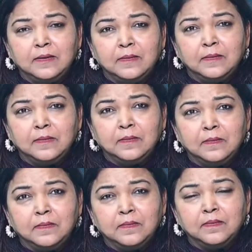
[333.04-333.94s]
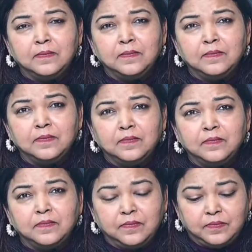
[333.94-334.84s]

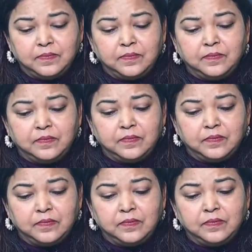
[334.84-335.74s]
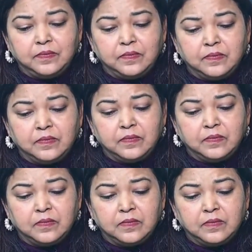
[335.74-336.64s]

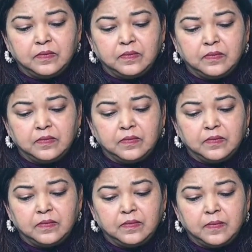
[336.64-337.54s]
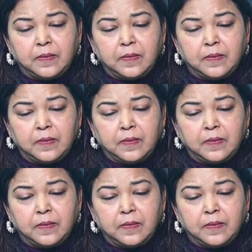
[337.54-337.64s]
(silent)